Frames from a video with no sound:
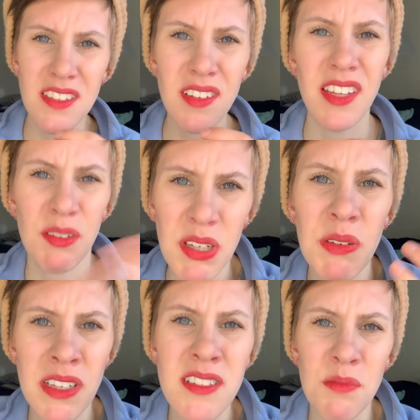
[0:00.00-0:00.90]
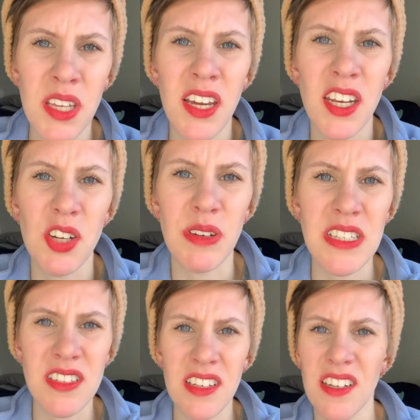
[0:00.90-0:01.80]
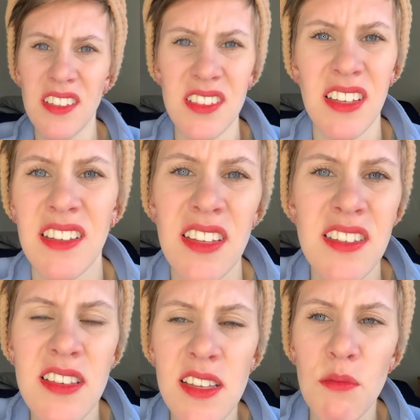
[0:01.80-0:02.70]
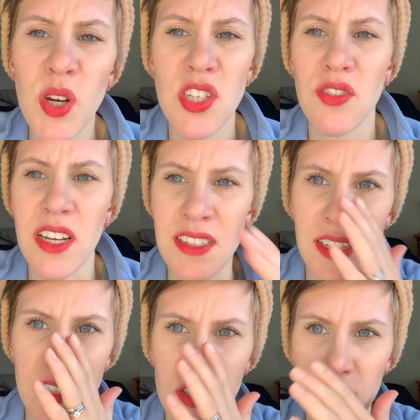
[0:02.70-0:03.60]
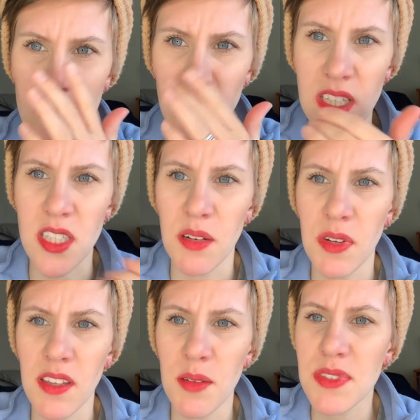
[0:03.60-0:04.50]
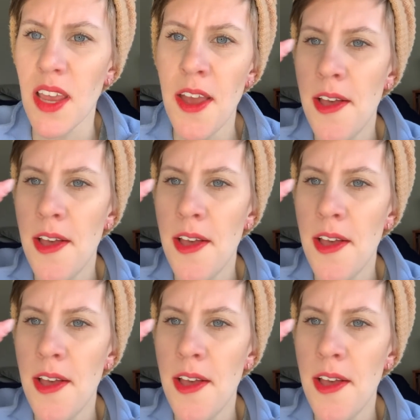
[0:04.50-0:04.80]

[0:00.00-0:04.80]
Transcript: You know, like when you eat something kind of greasy and you're just like, this isn't moisturizing, it's just greasy on my lips.